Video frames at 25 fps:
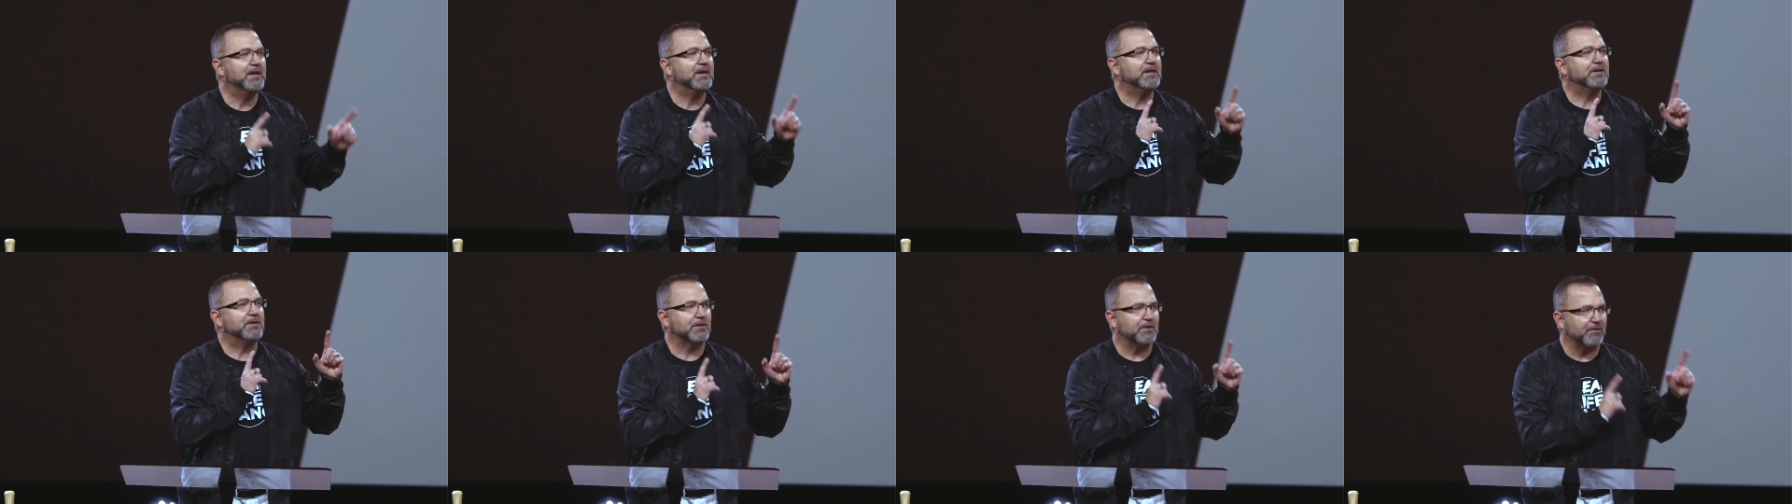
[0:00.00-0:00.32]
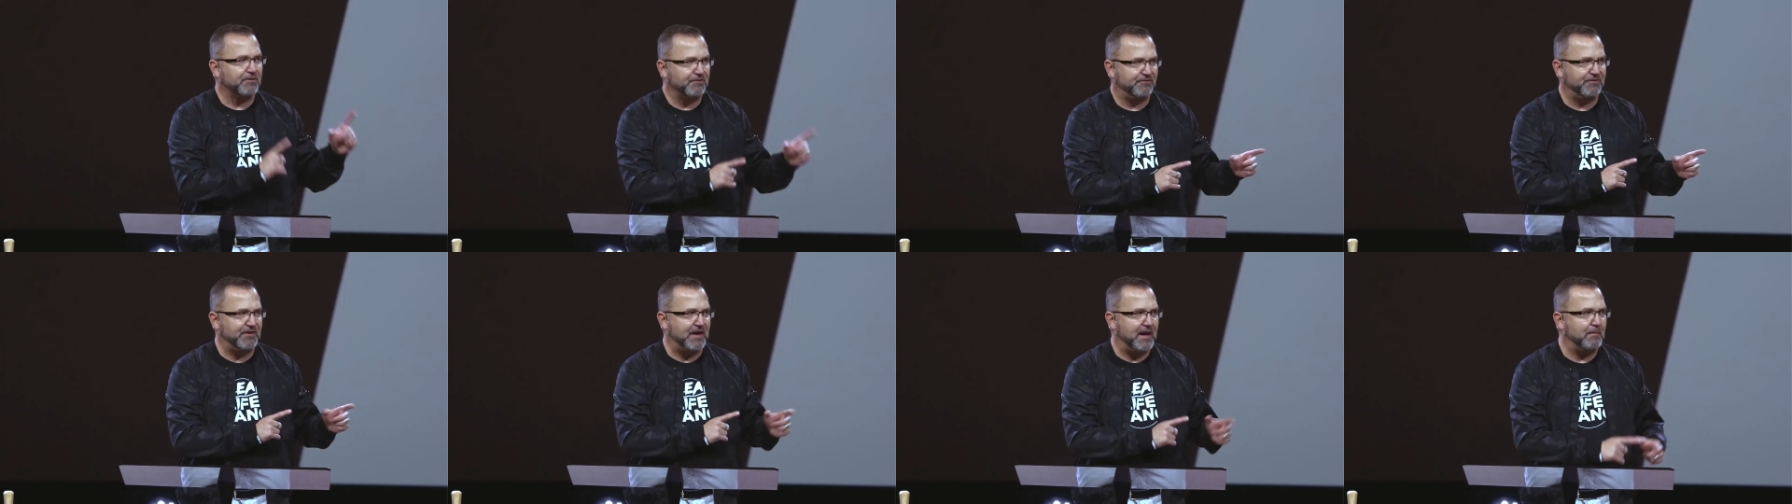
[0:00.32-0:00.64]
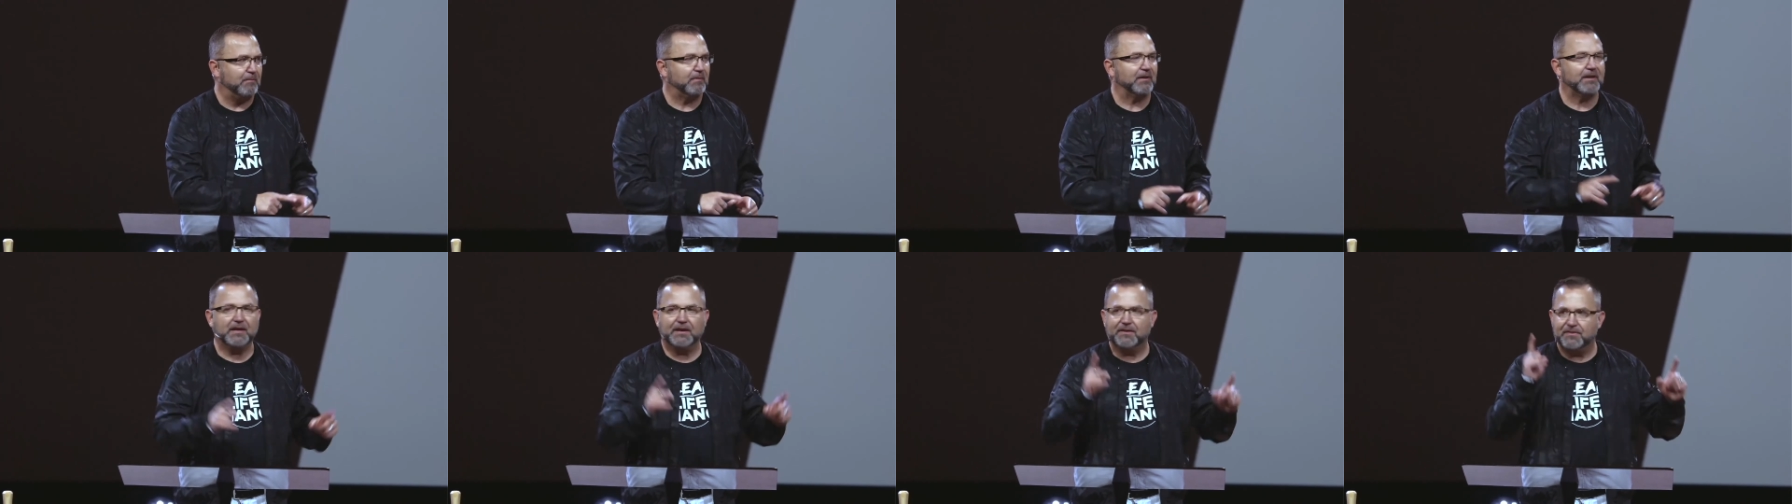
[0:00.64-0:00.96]
to their
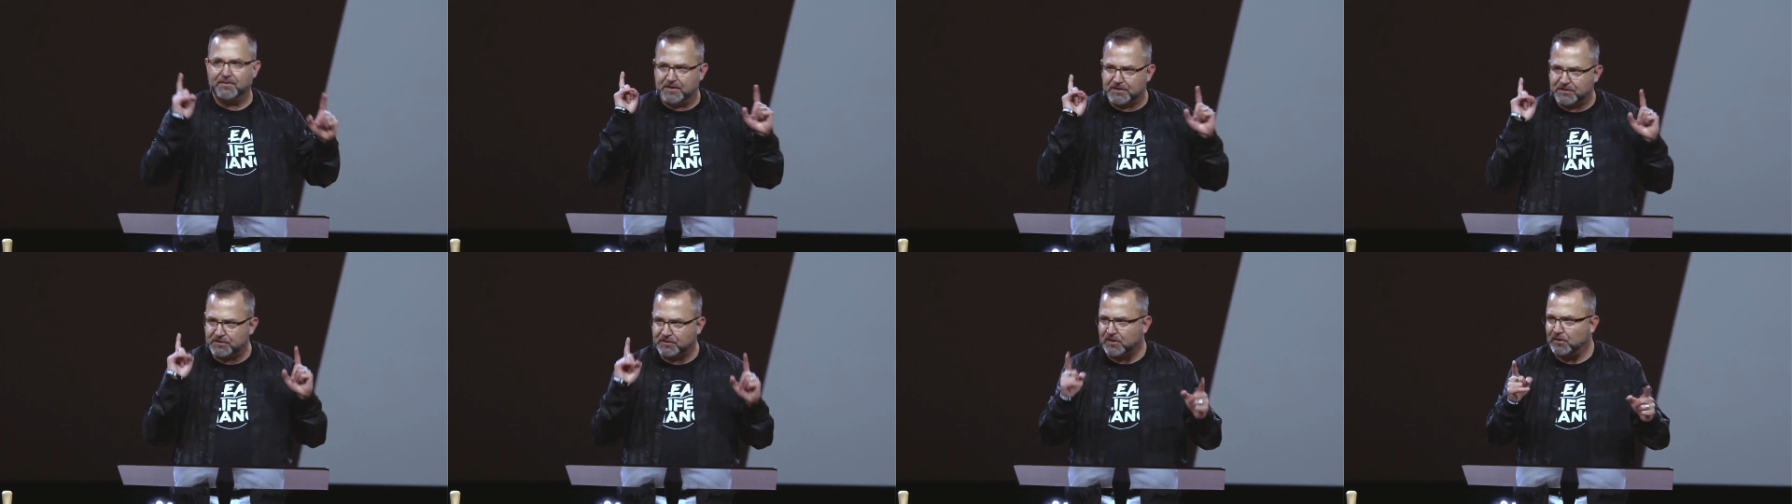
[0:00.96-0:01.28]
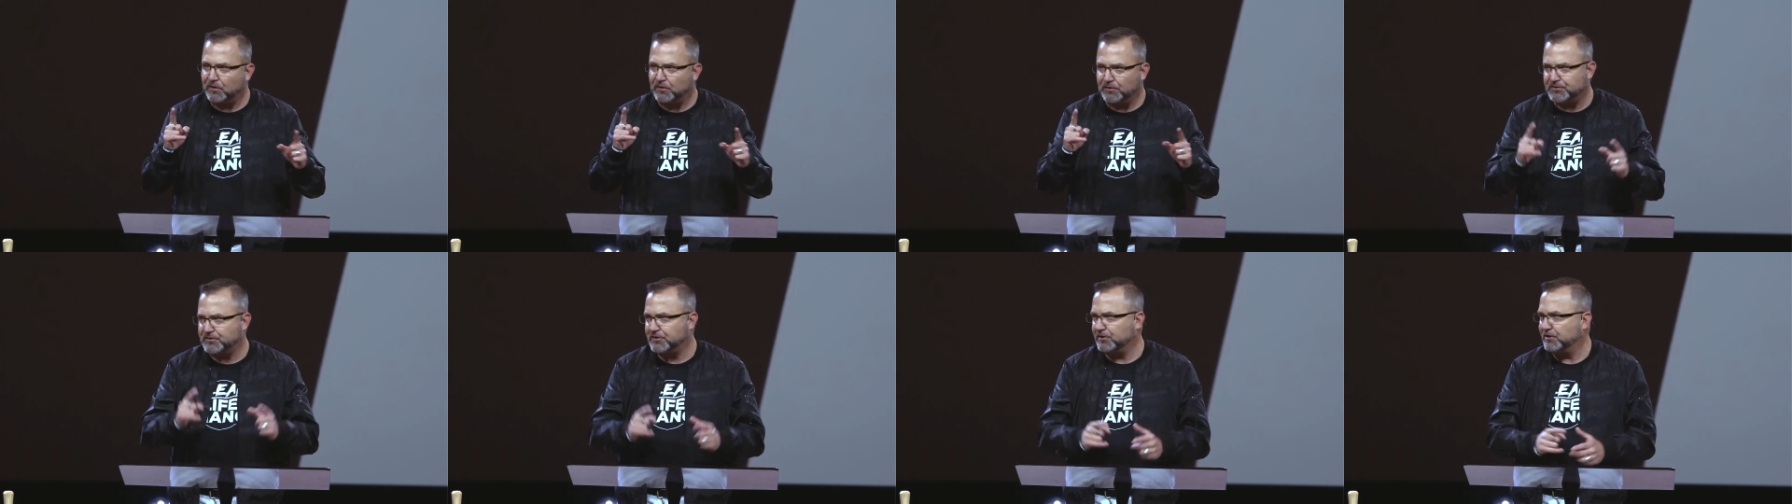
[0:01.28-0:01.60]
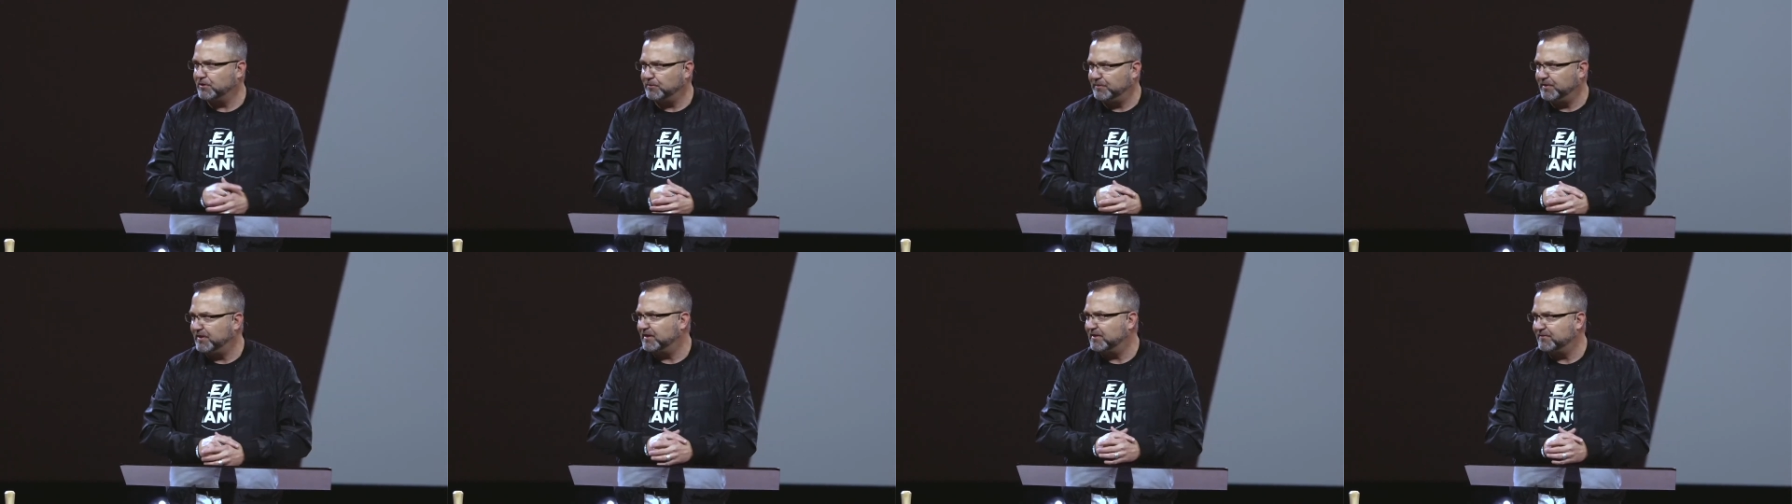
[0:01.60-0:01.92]
family in this culture
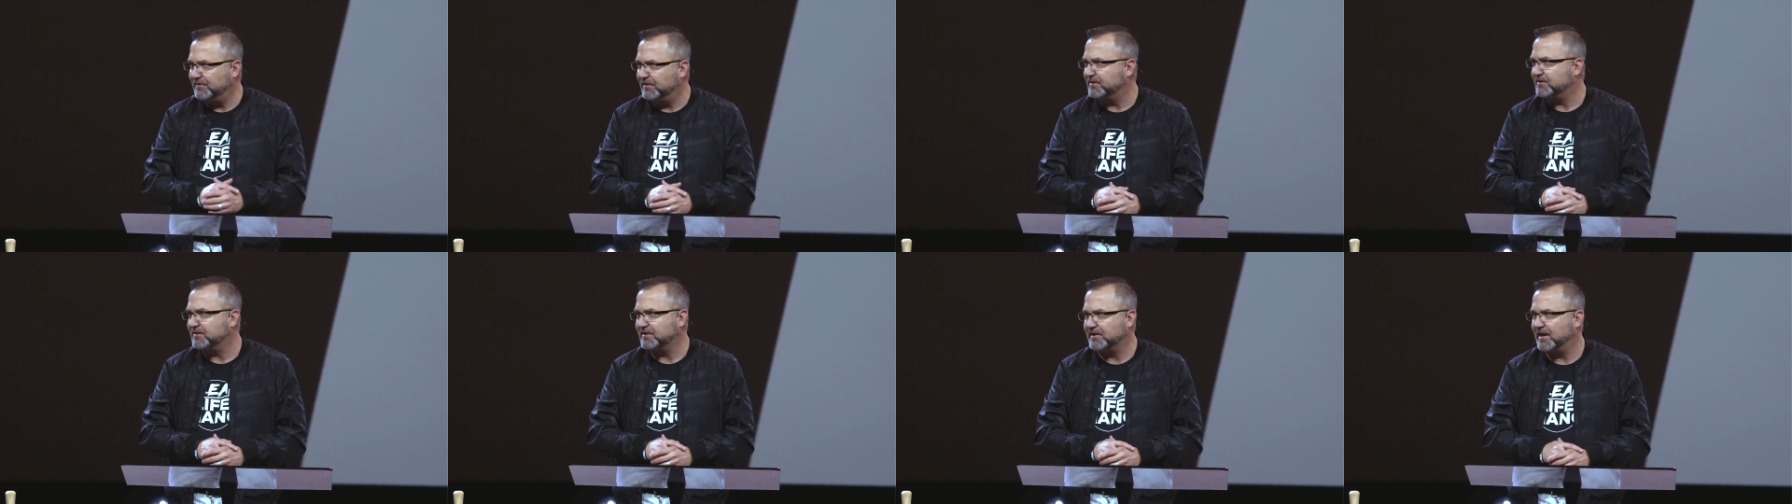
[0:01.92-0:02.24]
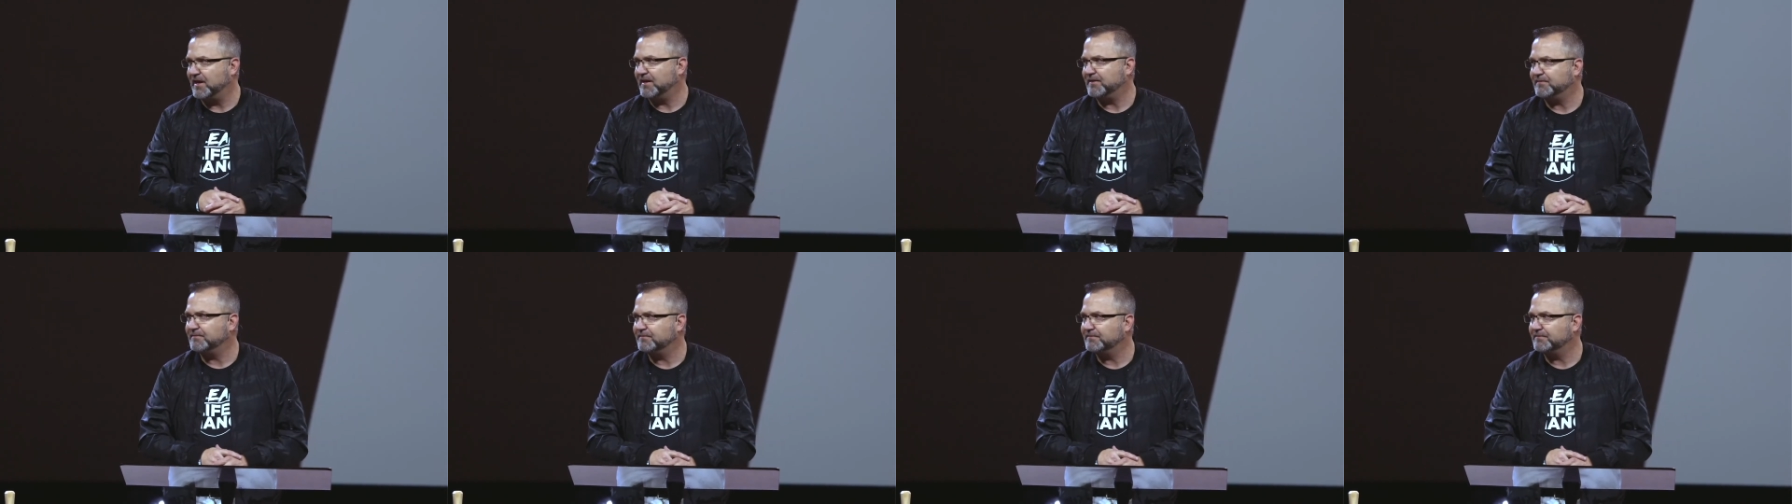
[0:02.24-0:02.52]
that we live in today.